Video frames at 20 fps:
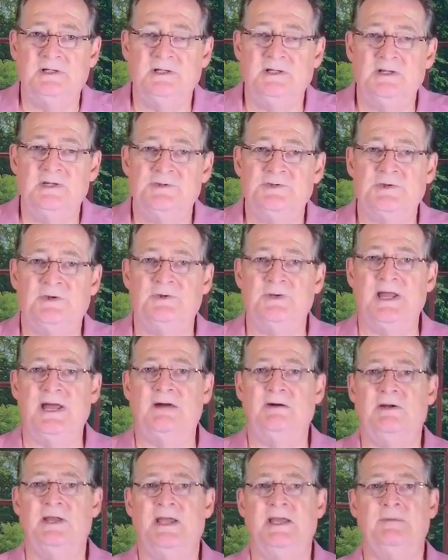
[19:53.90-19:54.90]
So
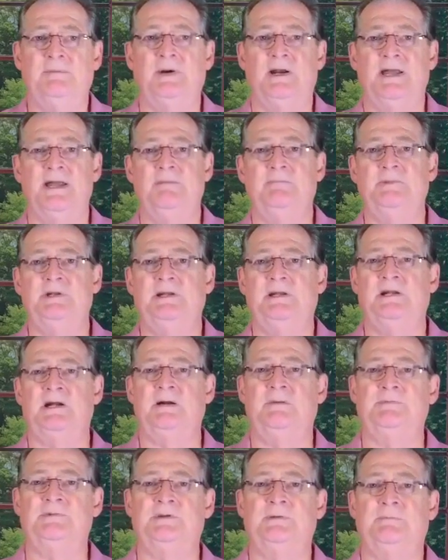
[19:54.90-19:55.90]
now Abraham
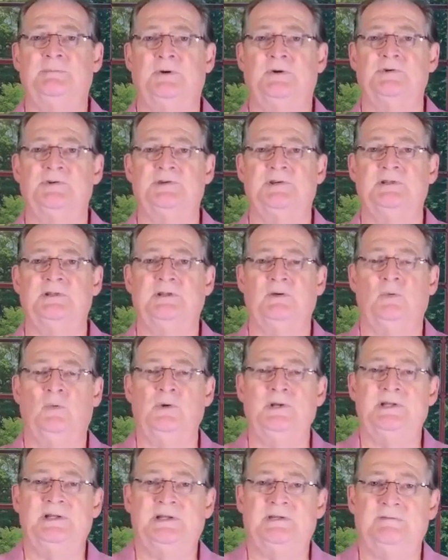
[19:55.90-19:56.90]
becomes a person that
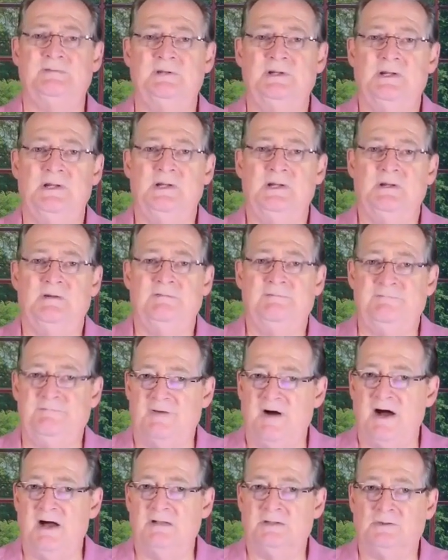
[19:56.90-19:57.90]
we can
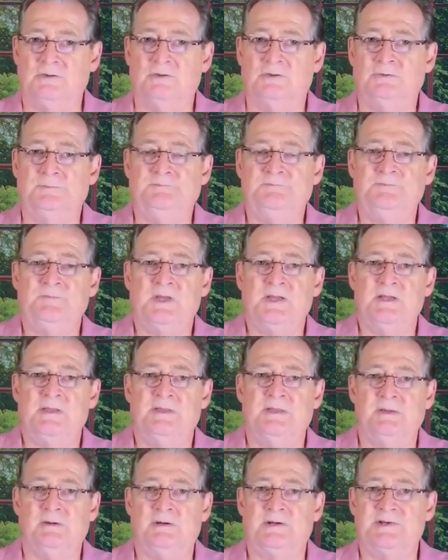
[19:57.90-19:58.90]
follow
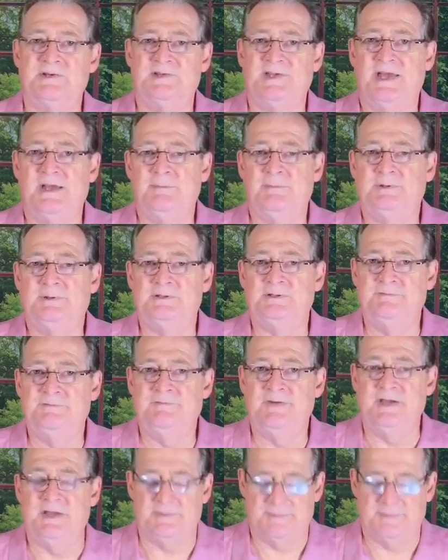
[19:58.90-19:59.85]
their example of faith.